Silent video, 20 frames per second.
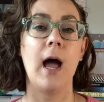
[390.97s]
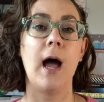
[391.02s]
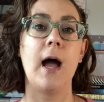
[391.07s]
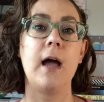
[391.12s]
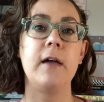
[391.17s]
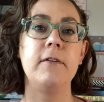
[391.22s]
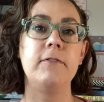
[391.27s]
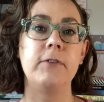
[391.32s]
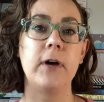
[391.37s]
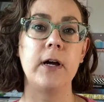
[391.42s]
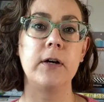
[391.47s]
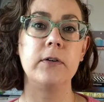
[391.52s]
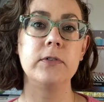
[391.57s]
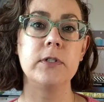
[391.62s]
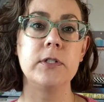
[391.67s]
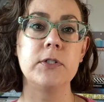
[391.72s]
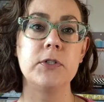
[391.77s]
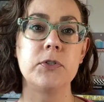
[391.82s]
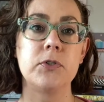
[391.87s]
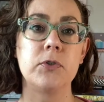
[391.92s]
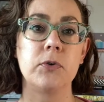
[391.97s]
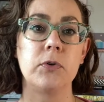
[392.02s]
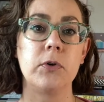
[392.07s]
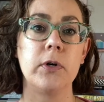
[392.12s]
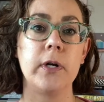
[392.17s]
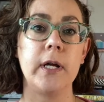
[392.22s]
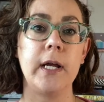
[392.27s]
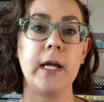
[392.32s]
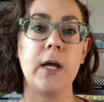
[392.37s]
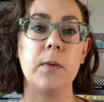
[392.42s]
I found this
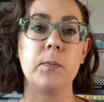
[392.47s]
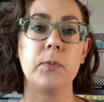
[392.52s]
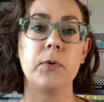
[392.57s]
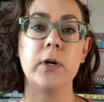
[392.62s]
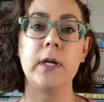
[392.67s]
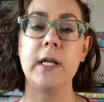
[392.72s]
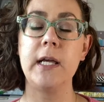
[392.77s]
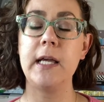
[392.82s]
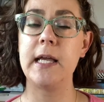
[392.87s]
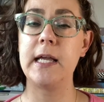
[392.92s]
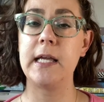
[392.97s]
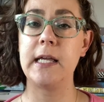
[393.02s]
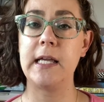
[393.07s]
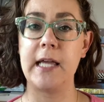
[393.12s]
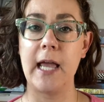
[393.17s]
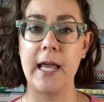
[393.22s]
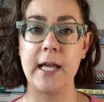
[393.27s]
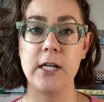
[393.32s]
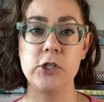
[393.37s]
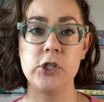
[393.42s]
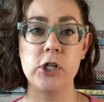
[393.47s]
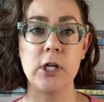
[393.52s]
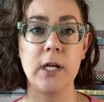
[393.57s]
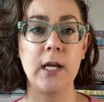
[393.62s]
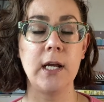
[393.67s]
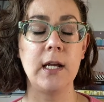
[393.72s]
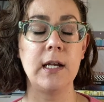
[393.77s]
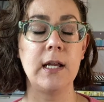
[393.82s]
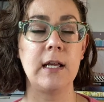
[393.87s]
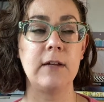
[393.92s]
story pretty
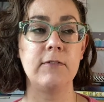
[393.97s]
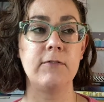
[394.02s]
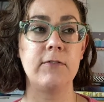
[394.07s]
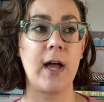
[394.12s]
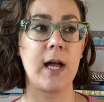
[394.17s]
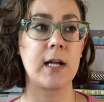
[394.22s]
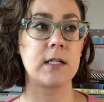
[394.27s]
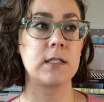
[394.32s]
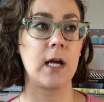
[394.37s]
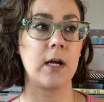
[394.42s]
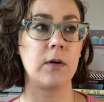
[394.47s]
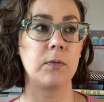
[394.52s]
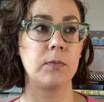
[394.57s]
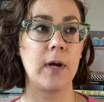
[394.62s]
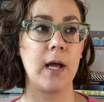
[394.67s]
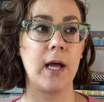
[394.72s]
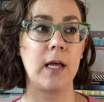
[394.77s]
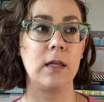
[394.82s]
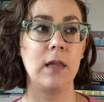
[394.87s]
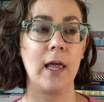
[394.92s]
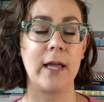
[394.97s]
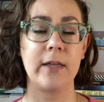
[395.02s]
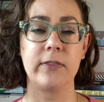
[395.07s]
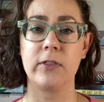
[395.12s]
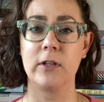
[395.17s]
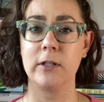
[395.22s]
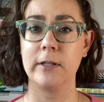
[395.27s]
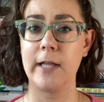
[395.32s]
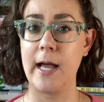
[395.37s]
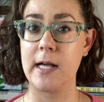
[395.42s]
engaging. In fact, I read like
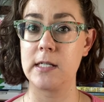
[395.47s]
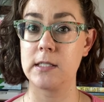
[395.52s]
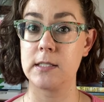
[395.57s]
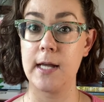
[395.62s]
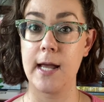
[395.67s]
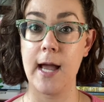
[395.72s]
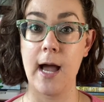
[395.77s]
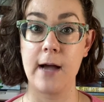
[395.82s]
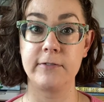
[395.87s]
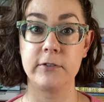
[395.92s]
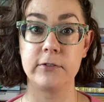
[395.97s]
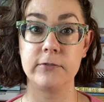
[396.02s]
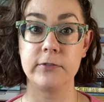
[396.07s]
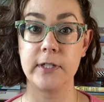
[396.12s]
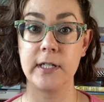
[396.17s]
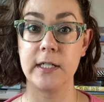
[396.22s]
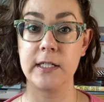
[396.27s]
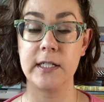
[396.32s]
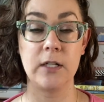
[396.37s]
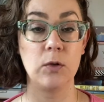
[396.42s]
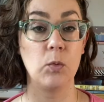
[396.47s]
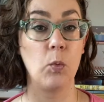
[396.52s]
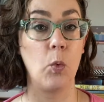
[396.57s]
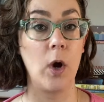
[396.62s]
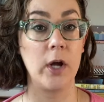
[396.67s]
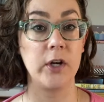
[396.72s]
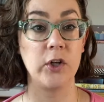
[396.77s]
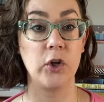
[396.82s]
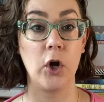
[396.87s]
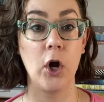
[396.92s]
the last half of it in
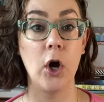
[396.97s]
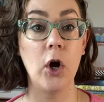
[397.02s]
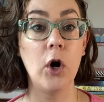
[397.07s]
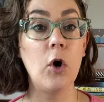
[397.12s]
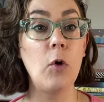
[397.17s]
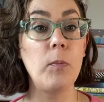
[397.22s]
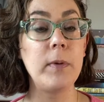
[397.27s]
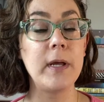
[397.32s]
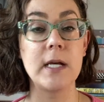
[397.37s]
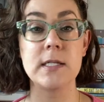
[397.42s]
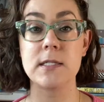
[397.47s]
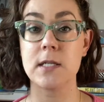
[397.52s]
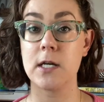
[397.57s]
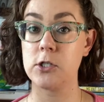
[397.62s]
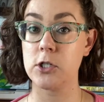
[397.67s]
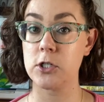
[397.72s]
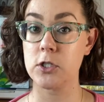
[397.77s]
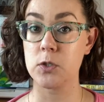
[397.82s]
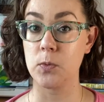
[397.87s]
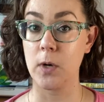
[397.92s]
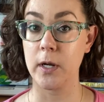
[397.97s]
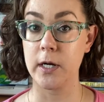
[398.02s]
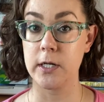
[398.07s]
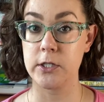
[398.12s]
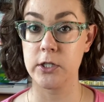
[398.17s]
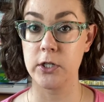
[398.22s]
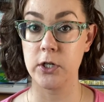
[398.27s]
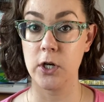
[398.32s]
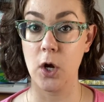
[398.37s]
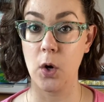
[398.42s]
one go because I just wanted
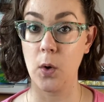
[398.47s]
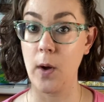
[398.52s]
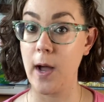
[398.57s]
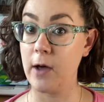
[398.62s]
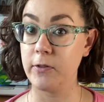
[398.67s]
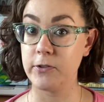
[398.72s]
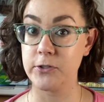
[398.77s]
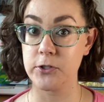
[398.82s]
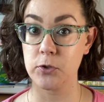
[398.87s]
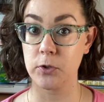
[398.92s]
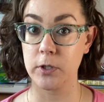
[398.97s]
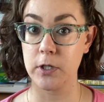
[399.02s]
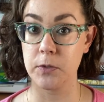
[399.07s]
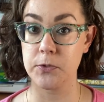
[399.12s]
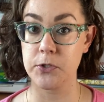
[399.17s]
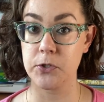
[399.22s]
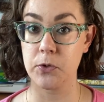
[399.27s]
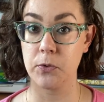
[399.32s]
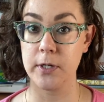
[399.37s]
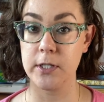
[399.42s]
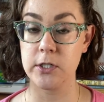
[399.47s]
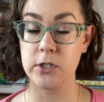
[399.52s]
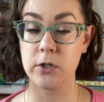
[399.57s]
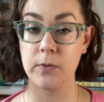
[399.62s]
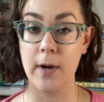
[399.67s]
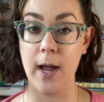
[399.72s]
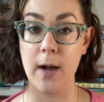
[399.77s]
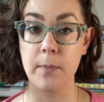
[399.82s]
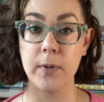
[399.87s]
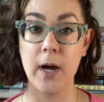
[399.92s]
to know how the story was going to
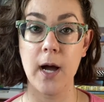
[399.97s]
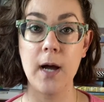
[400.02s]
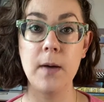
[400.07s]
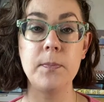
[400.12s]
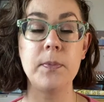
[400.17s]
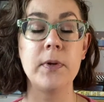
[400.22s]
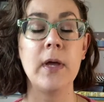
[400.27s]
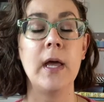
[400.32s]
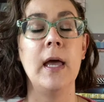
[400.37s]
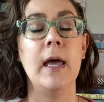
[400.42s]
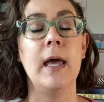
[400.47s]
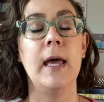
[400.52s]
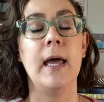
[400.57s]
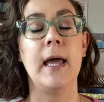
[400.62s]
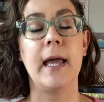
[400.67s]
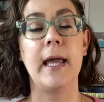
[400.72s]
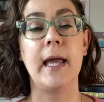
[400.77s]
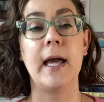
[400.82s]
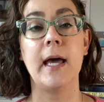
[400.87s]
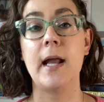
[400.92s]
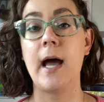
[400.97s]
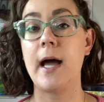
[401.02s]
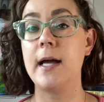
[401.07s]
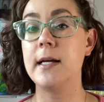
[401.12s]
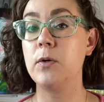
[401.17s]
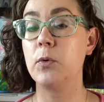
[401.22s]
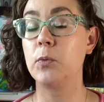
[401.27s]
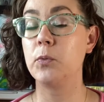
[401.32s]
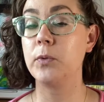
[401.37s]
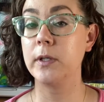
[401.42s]
wrap up, and
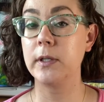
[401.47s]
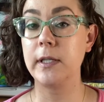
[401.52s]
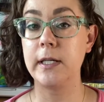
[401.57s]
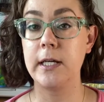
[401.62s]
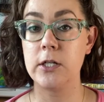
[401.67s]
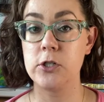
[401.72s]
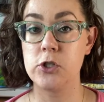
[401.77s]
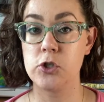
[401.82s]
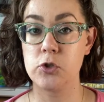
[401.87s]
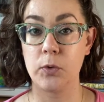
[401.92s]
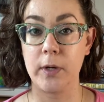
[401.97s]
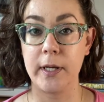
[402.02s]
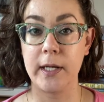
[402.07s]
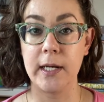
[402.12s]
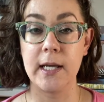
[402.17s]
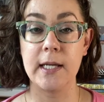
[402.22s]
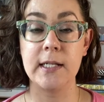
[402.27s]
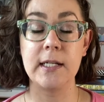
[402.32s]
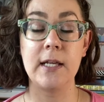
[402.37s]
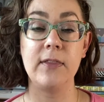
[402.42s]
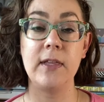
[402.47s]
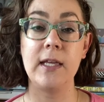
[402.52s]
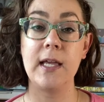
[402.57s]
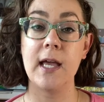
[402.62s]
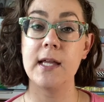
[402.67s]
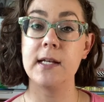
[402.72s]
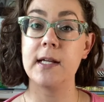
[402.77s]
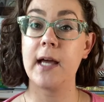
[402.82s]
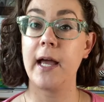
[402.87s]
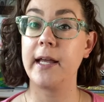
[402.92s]
I really enjoyed it. In the
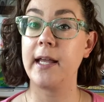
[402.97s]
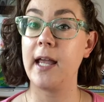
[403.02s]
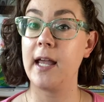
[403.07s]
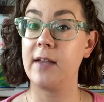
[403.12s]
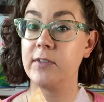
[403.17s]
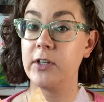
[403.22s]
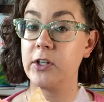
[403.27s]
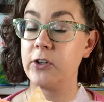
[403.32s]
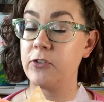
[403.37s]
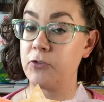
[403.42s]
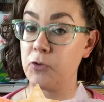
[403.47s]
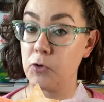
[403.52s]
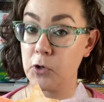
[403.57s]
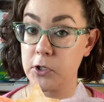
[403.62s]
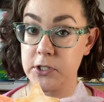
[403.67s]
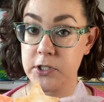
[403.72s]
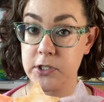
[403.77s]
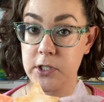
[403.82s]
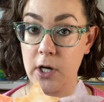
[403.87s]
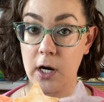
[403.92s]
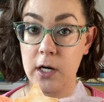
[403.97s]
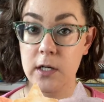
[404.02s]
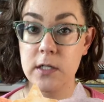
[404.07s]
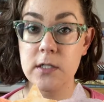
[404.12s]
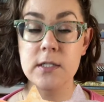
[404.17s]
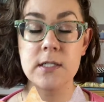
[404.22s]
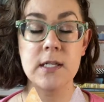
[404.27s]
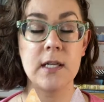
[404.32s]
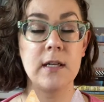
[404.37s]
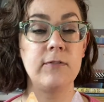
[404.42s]
end, I gave it four
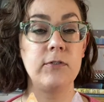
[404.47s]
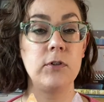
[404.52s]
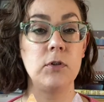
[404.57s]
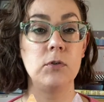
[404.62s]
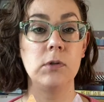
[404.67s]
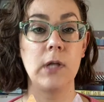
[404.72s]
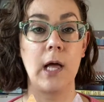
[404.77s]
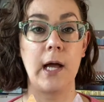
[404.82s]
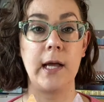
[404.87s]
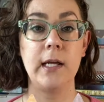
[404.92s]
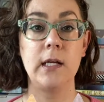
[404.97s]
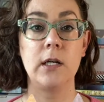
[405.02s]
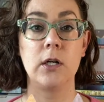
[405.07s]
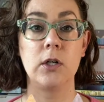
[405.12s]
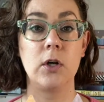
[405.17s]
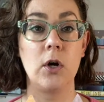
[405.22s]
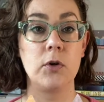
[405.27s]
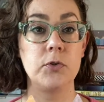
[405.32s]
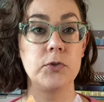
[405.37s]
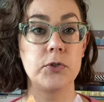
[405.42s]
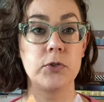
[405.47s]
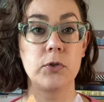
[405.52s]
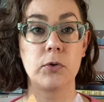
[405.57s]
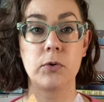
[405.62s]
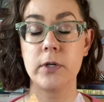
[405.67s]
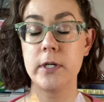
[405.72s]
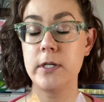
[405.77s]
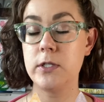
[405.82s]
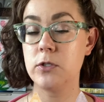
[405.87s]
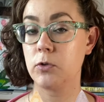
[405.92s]
stars. If you like ghost
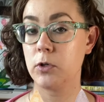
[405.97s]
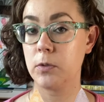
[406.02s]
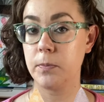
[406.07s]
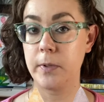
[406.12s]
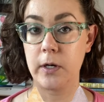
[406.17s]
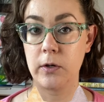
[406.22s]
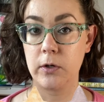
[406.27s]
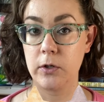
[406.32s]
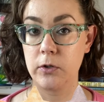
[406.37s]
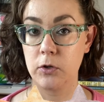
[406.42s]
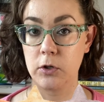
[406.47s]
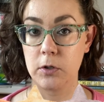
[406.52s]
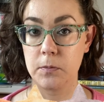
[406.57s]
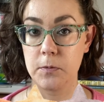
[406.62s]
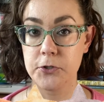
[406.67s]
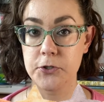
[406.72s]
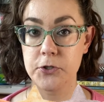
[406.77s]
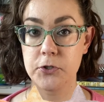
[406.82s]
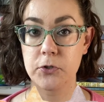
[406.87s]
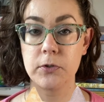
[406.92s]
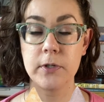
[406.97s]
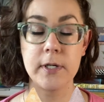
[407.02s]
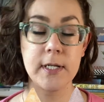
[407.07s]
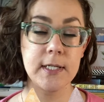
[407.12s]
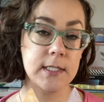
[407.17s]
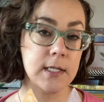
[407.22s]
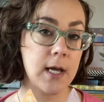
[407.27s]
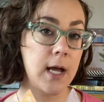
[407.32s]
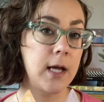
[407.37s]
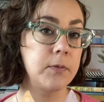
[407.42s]
stories or paranormal
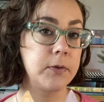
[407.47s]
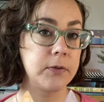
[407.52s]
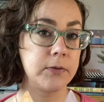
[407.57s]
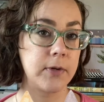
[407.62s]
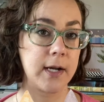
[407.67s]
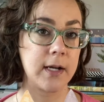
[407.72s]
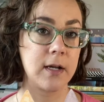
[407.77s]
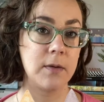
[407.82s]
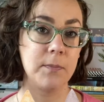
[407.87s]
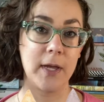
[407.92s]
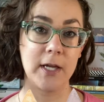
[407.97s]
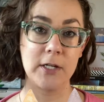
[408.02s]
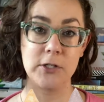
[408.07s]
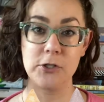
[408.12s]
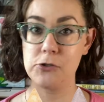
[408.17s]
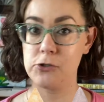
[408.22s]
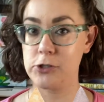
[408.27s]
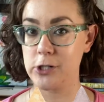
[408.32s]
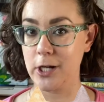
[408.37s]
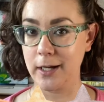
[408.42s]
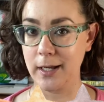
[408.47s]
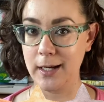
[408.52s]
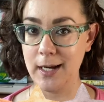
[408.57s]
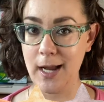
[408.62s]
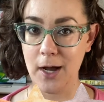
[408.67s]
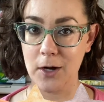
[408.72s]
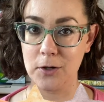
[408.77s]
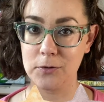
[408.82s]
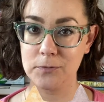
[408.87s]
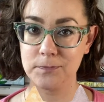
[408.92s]
stories, I would recommend you check it
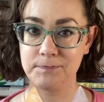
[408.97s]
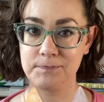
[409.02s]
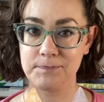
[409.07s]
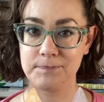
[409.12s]
out.